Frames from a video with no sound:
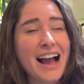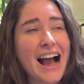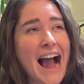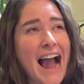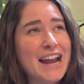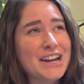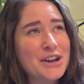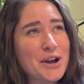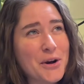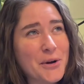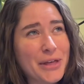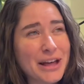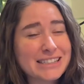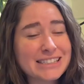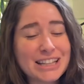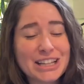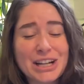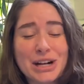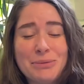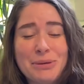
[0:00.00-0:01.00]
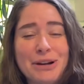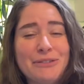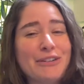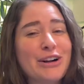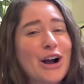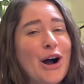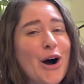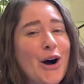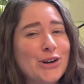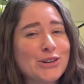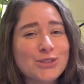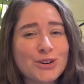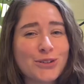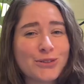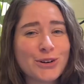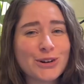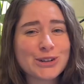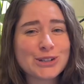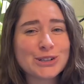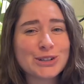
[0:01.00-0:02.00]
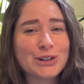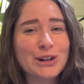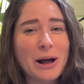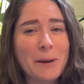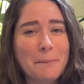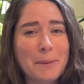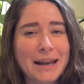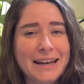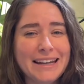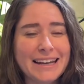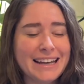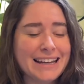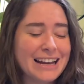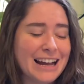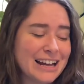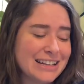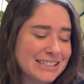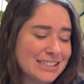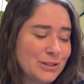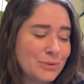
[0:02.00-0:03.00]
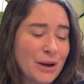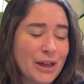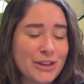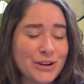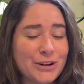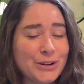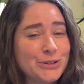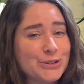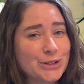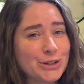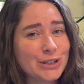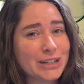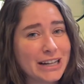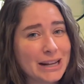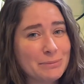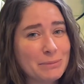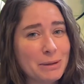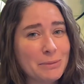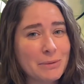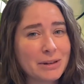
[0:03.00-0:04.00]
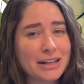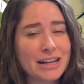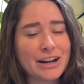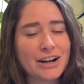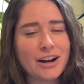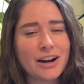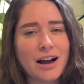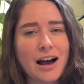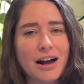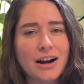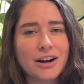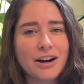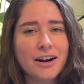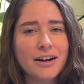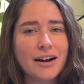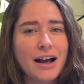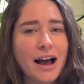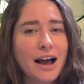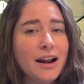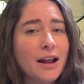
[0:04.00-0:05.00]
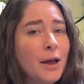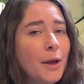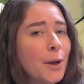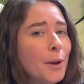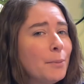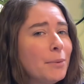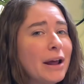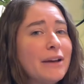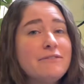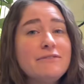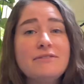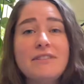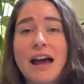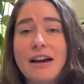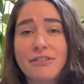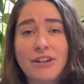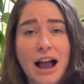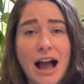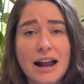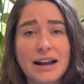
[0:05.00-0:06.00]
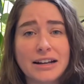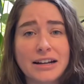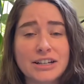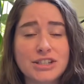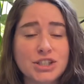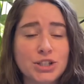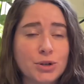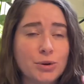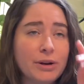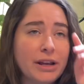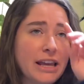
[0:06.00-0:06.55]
I know that's a little bit of a controversial opinion as to whether you should keep them in terracotta or not, but I've never had an issue.